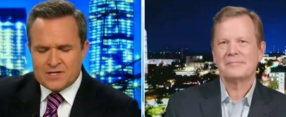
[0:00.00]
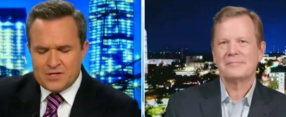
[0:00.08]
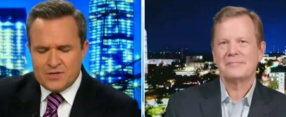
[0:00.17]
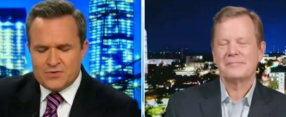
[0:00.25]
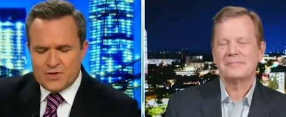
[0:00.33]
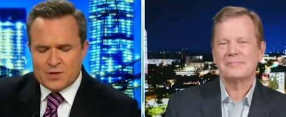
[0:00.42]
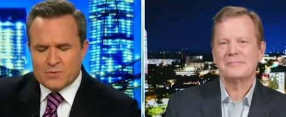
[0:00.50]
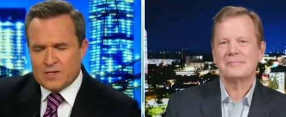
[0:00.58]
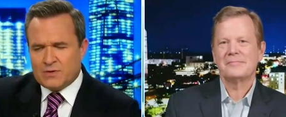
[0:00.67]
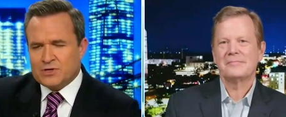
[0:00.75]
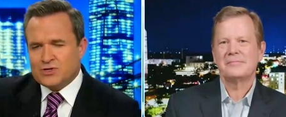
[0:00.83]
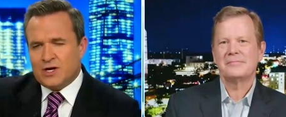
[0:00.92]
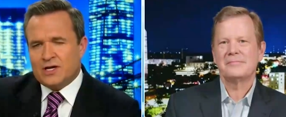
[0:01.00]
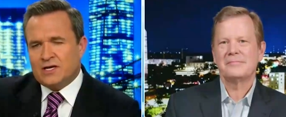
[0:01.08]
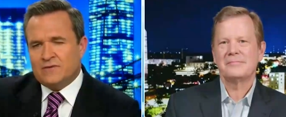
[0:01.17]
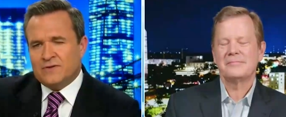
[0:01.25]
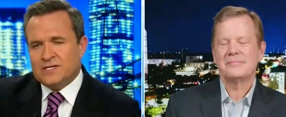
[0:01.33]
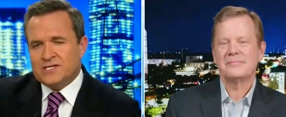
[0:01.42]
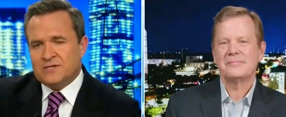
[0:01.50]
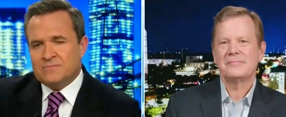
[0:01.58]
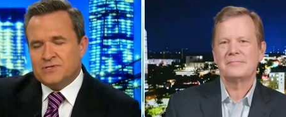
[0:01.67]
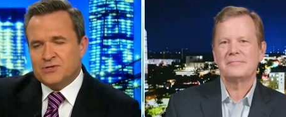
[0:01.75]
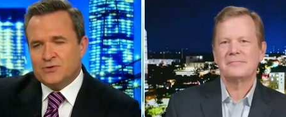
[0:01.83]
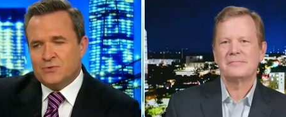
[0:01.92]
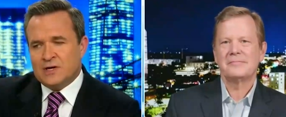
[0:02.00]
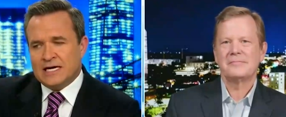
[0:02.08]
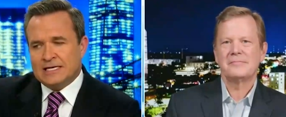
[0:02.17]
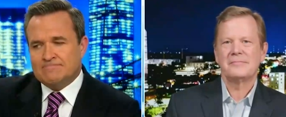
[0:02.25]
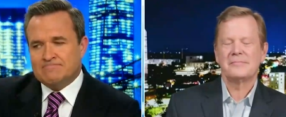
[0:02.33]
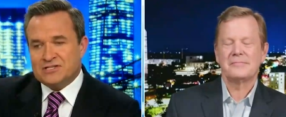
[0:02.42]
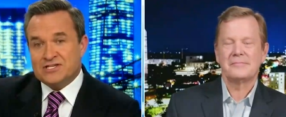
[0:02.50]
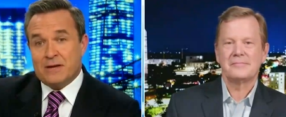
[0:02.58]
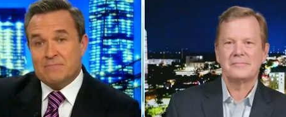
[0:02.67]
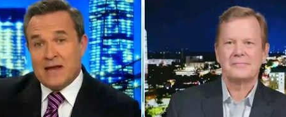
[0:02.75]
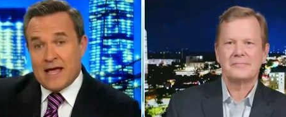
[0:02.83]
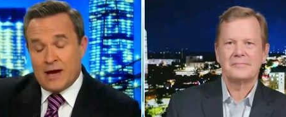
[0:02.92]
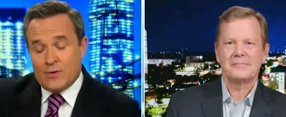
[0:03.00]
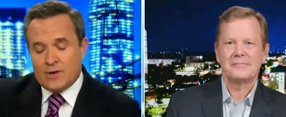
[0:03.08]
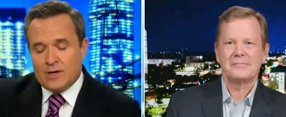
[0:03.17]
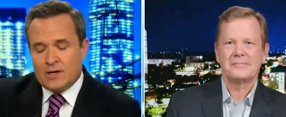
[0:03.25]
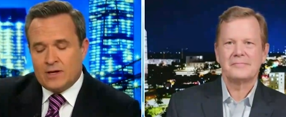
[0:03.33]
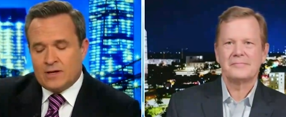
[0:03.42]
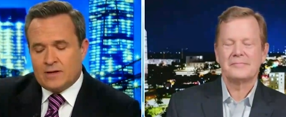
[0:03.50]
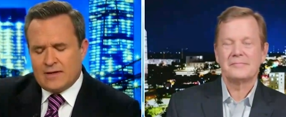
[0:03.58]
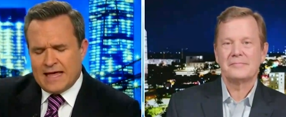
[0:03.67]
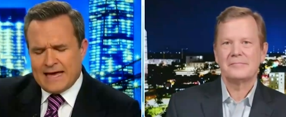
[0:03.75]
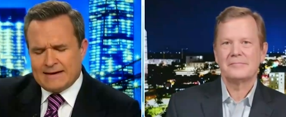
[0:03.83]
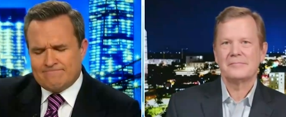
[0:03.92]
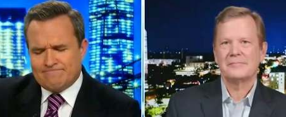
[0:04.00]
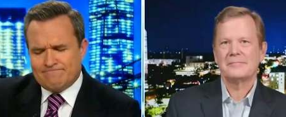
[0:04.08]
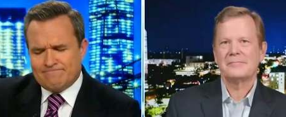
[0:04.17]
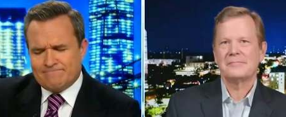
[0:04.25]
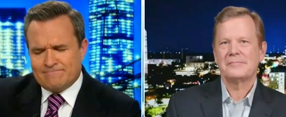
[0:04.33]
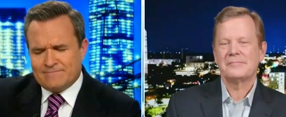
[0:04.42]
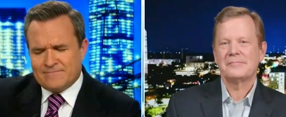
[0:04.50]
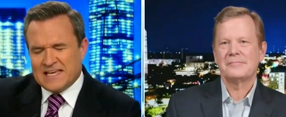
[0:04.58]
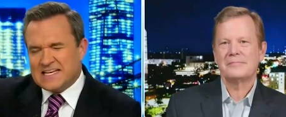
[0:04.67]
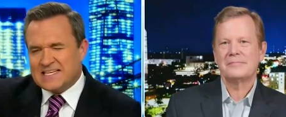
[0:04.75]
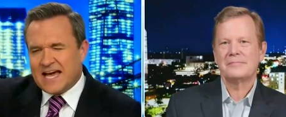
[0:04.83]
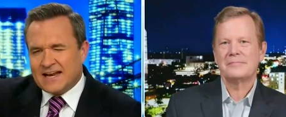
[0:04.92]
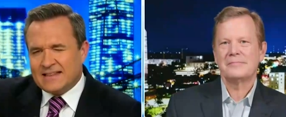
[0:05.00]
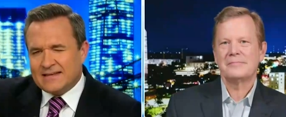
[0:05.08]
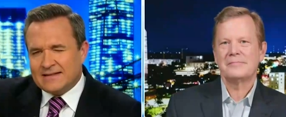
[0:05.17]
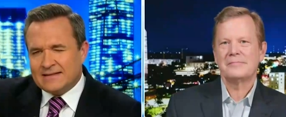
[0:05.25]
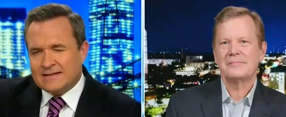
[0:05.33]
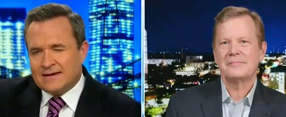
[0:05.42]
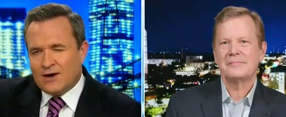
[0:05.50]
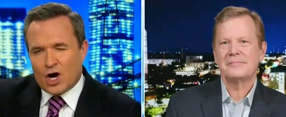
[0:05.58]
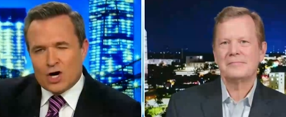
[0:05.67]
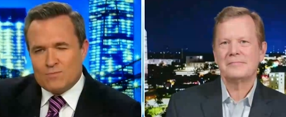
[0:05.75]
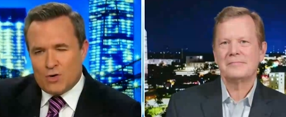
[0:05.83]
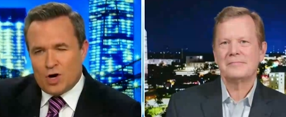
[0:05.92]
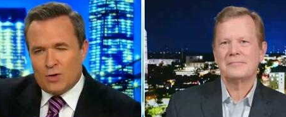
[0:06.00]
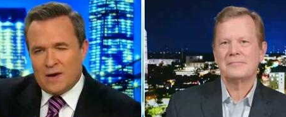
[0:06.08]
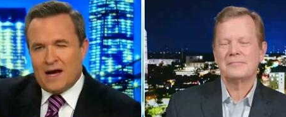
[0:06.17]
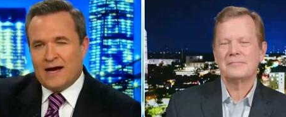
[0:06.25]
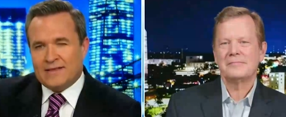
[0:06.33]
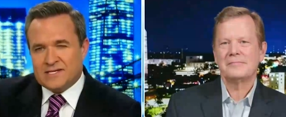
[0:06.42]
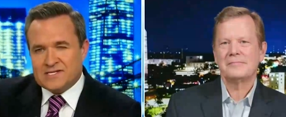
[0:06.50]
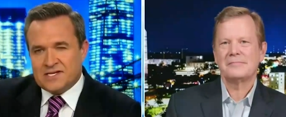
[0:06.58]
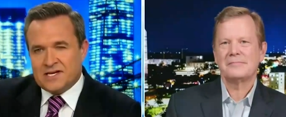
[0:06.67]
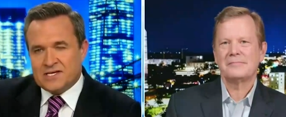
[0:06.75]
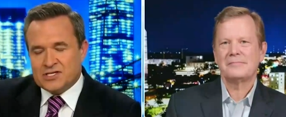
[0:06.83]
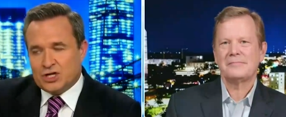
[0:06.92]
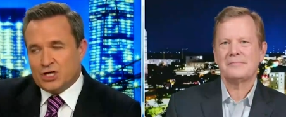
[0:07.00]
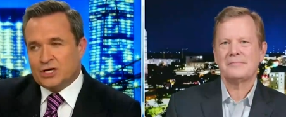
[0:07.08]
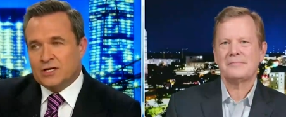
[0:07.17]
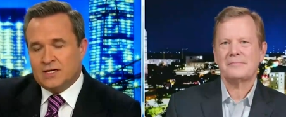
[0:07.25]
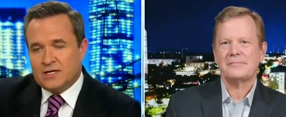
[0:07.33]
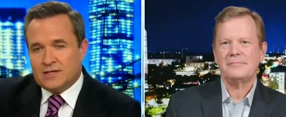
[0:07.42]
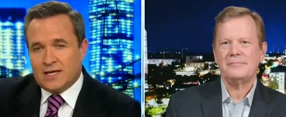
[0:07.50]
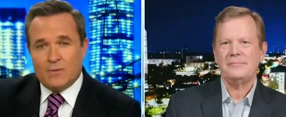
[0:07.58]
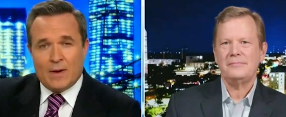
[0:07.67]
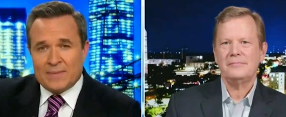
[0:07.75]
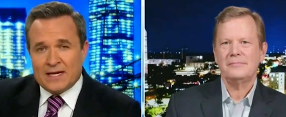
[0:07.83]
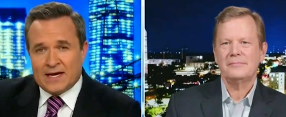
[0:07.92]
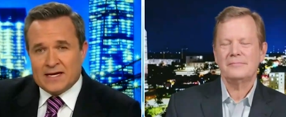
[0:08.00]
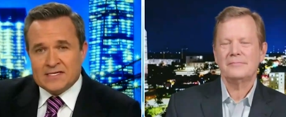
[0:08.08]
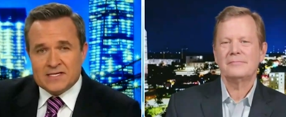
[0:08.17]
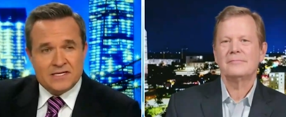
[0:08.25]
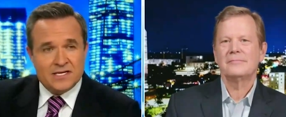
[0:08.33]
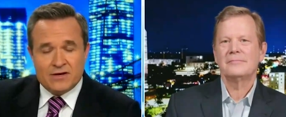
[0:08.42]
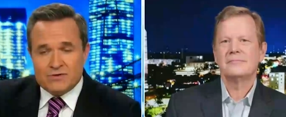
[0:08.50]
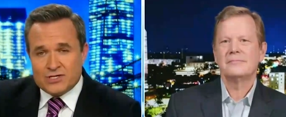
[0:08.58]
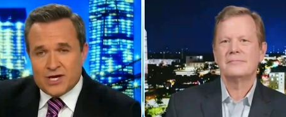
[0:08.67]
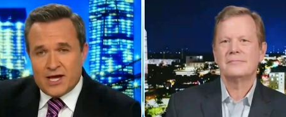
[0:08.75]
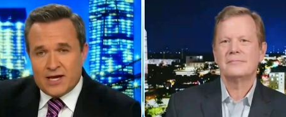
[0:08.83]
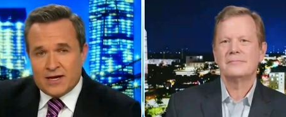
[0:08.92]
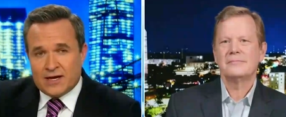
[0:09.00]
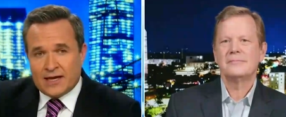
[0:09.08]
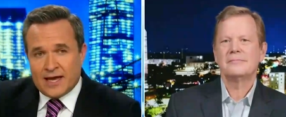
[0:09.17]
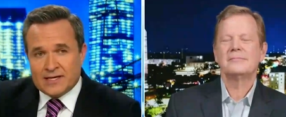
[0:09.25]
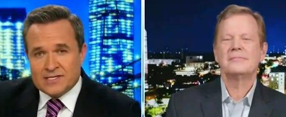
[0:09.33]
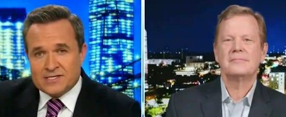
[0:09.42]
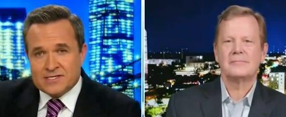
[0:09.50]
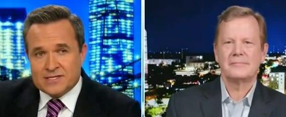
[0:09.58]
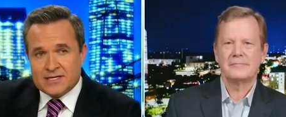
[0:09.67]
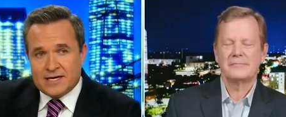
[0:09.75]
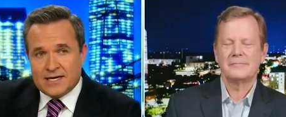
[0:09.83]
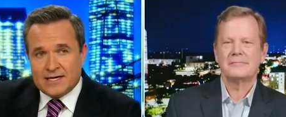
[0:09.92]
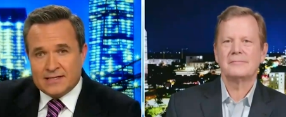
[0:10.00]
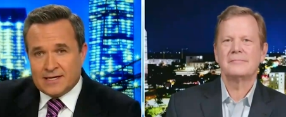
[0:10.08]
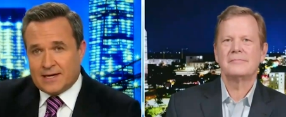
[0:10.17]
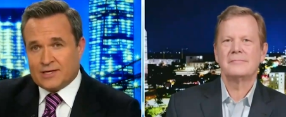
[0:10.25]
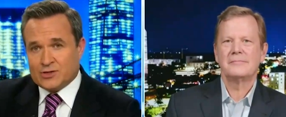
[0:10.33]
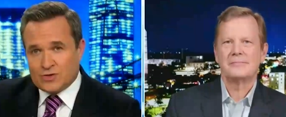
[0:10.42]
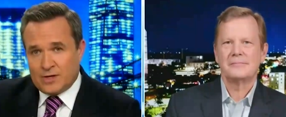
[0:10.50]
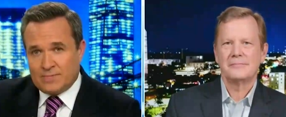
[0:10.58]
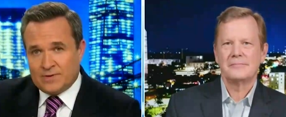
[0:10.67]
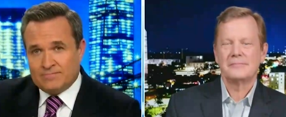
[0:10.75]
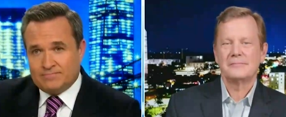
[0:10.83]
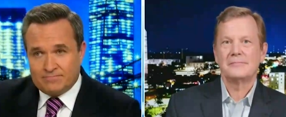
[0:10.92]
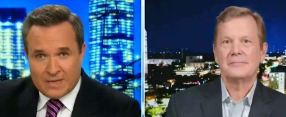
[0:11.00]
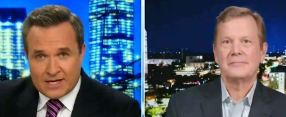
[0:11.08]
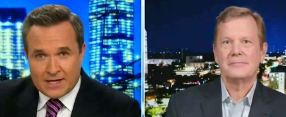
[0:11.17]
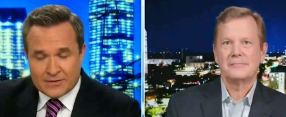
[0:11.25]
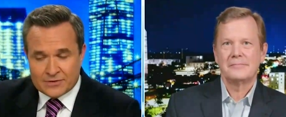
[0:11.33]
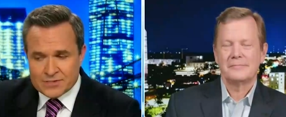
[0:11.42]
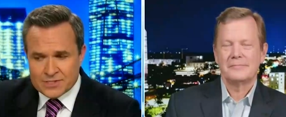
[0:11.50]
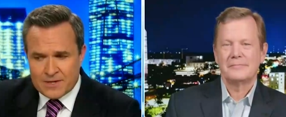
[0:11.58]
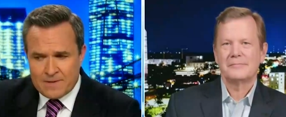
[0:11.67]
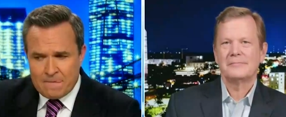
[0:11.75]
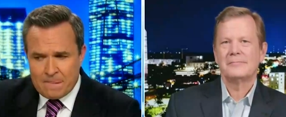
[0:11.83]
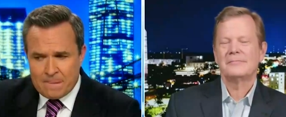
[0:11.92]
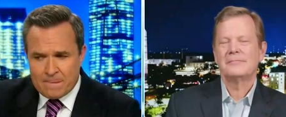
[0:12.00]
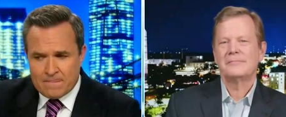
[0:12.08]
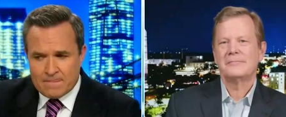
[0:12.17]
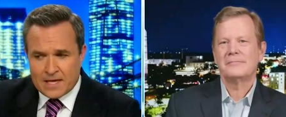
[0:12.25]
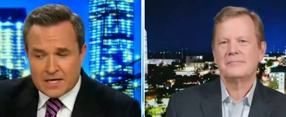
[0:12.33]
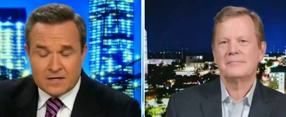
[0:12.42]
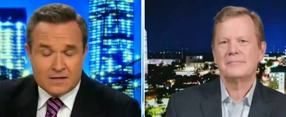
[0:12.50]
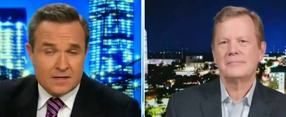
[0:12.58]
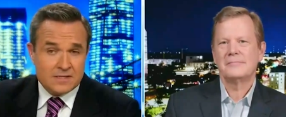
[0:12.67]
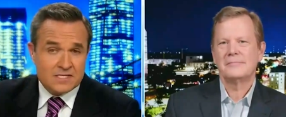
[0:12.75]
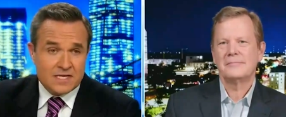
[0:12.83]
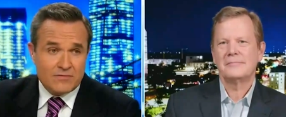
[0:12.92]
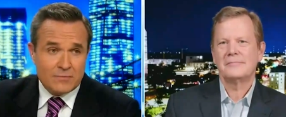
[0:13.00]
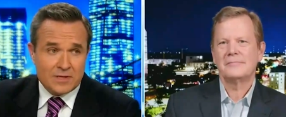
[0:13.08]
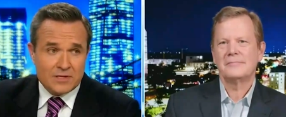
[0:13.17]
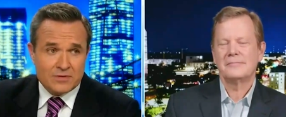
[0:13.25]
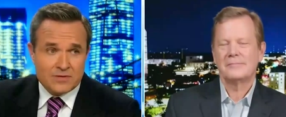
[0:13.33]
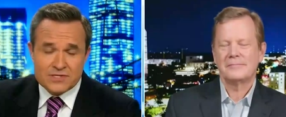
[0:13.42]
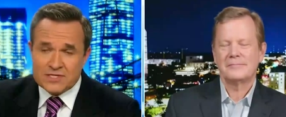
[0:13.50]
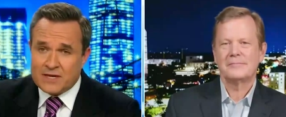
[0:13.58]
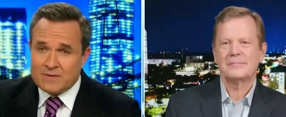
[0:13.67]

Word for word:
Speaker 1: you think when they were trying to convince him to uh, step down, that things got a little hardball behind the scenes? Look, they weaponized the DOJ against uh, Donald Trump and many others. They could conceivably do the same